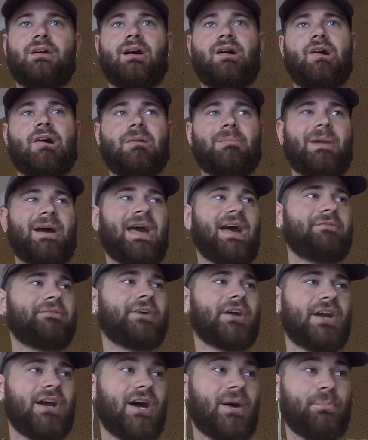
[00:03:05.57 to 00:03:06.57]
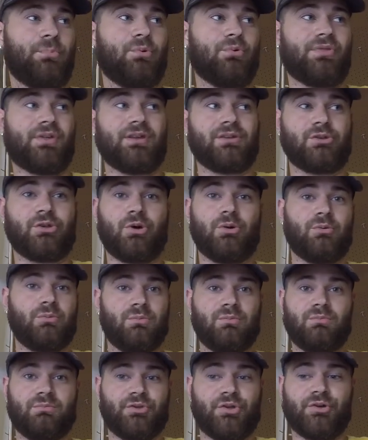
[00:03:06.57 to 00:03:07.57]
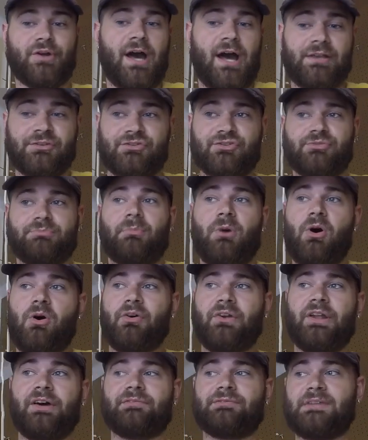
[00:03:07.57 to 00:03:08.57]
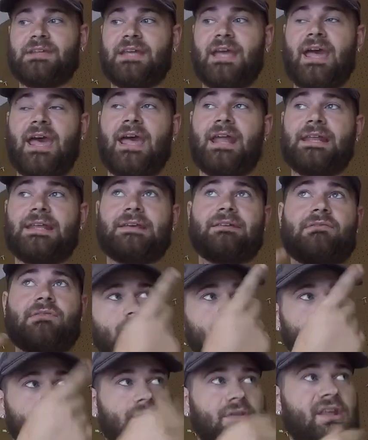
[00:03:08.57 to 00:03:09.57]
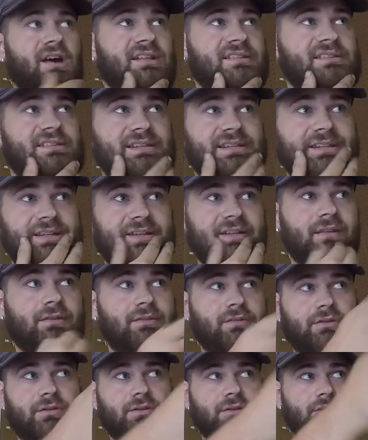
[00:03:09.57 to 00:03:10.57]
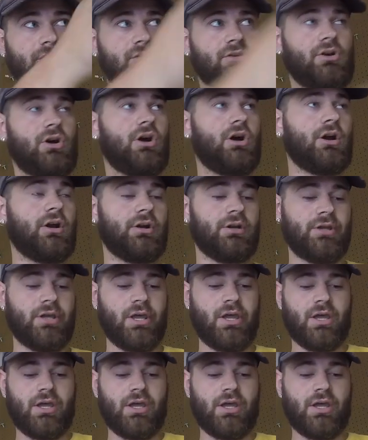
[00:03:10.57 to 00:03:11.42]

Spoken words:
I have a couple that they're not small enough to get any of the nuts in the car.